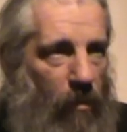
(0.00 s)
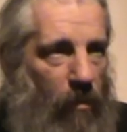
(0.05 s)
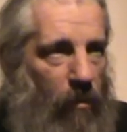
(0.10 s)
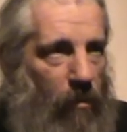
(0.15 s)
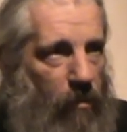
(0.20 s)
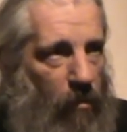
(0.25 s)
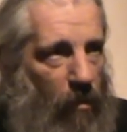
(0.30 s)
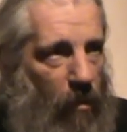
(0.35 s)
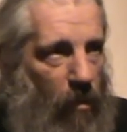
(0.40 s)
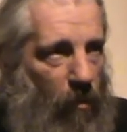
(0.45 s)

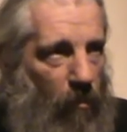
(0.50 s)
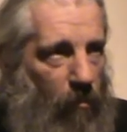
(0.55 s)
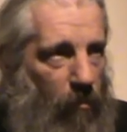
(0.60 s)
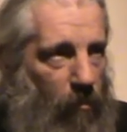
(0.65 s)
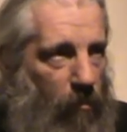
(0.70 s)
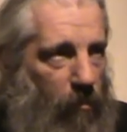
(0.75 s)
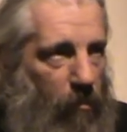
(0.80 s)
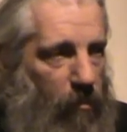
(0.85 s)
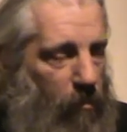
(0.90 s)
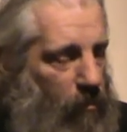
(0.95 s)
So
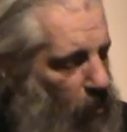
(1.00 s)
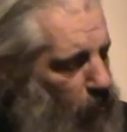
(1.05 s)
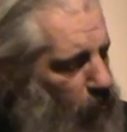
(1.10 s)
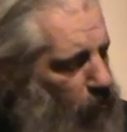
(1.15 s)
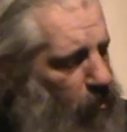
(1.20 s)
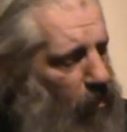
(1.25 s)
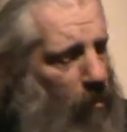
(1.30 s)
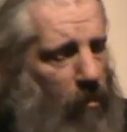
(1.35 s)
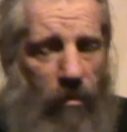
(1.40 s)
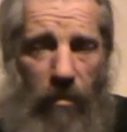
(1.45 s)
total
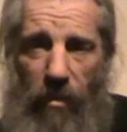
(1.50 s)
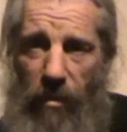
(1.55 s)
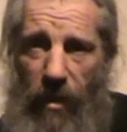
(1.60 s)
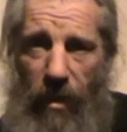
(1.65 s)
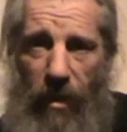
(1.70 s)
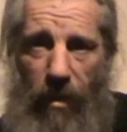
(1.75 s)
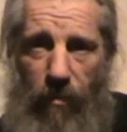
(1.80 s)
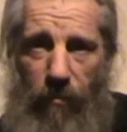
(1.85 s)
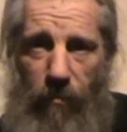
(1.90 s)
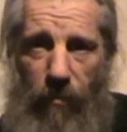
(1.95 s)
cost of
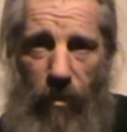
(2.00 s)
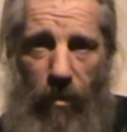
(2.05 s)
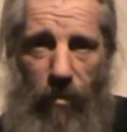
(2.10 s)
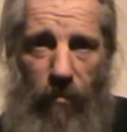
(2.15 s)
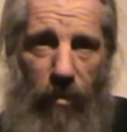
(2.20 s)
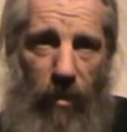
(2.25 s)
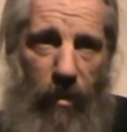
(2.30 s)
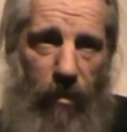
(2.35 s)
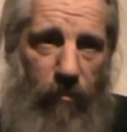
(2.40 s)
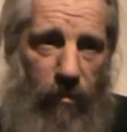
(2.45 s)
that, by the
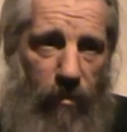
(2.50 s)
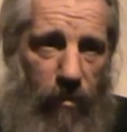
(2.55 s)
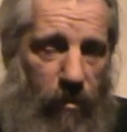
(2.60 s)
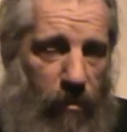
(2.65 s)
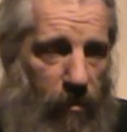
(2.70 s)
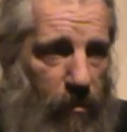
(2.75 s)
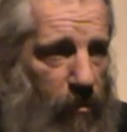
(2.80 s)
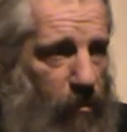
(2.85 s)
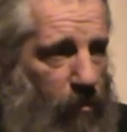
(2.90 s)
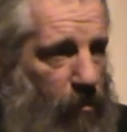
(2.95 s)
way,
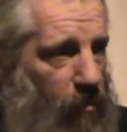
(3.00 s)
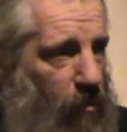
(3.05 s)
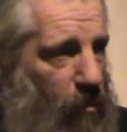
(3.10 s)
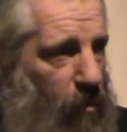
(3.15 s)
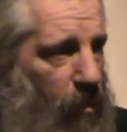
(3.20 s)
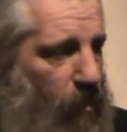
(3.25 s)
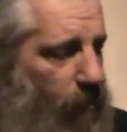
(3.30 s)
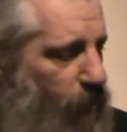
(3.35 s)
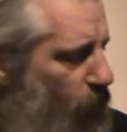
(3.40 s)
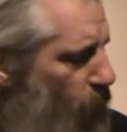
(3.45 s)
was
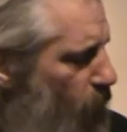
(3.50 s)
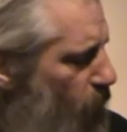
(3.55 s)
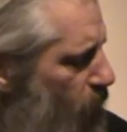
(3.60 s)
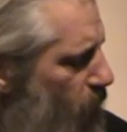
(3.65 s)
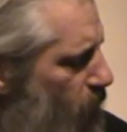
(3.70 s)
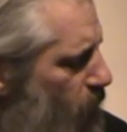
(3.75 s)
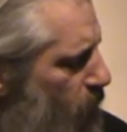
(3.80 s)
I bought,